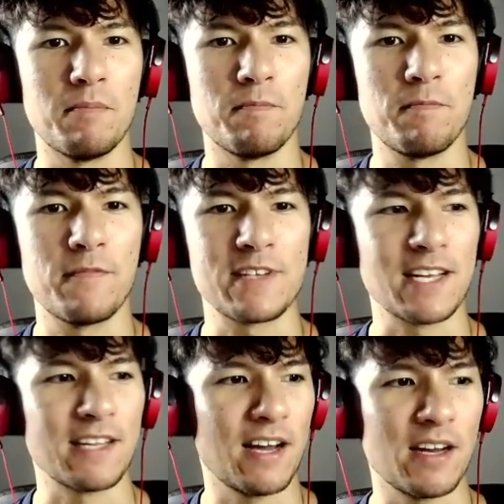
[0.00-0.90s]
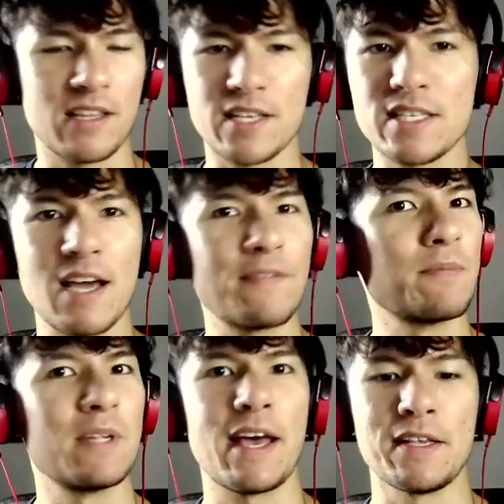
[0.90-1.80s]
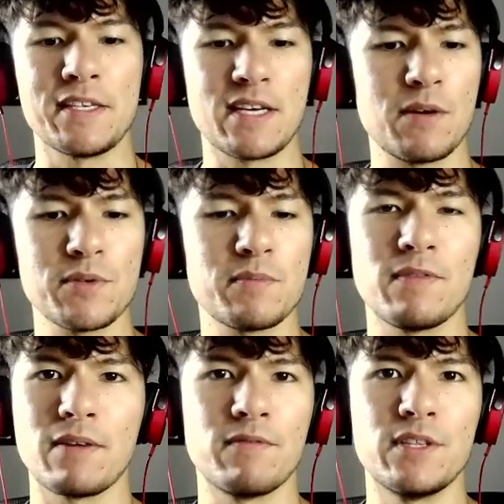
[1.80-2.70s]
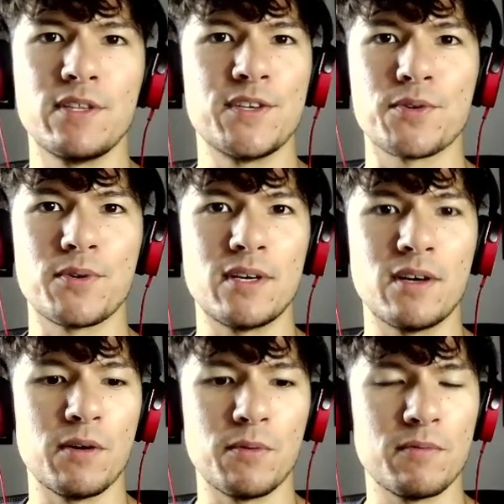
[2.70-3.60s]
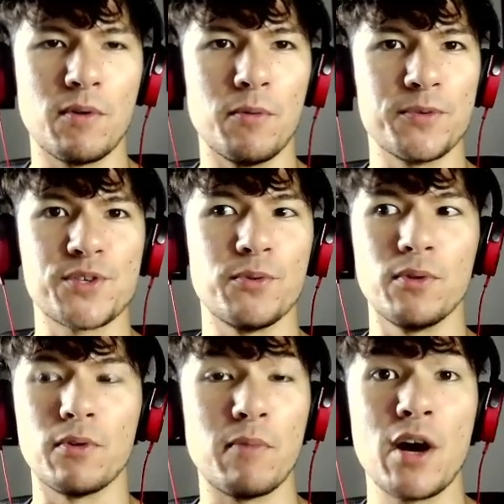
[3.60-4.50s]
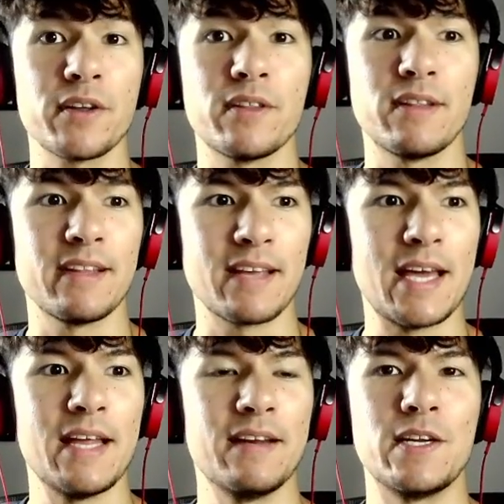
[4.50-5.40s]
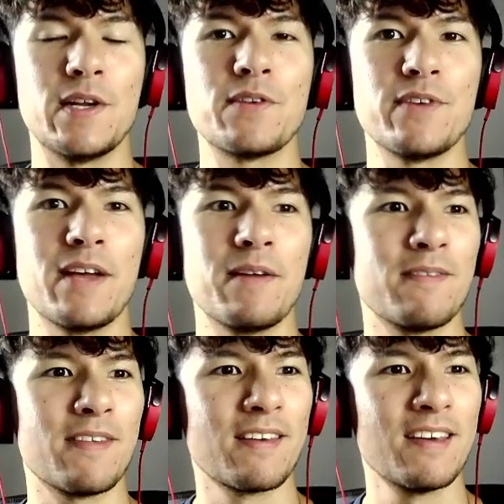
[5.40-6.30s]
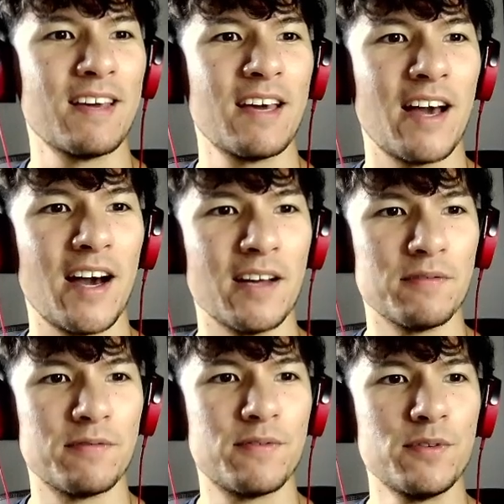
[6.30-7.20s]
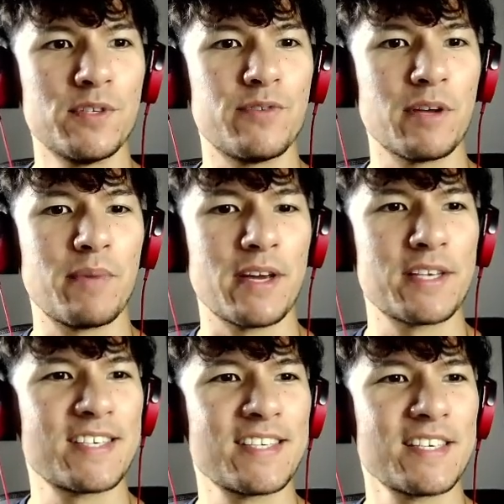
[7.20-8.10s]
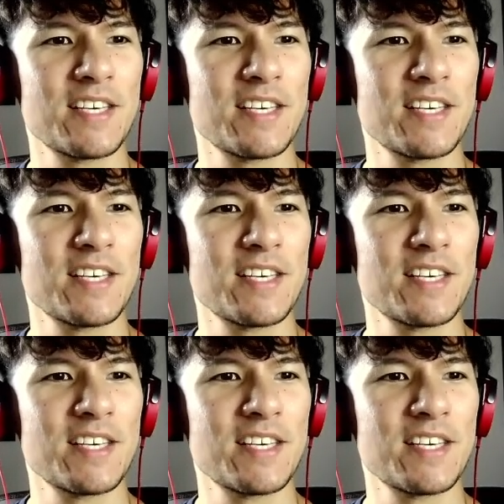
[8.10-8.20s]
things like that. It doesn't have to be legacy. It can also be like vintage or old school or modern, like literally anything. And food and drink picks.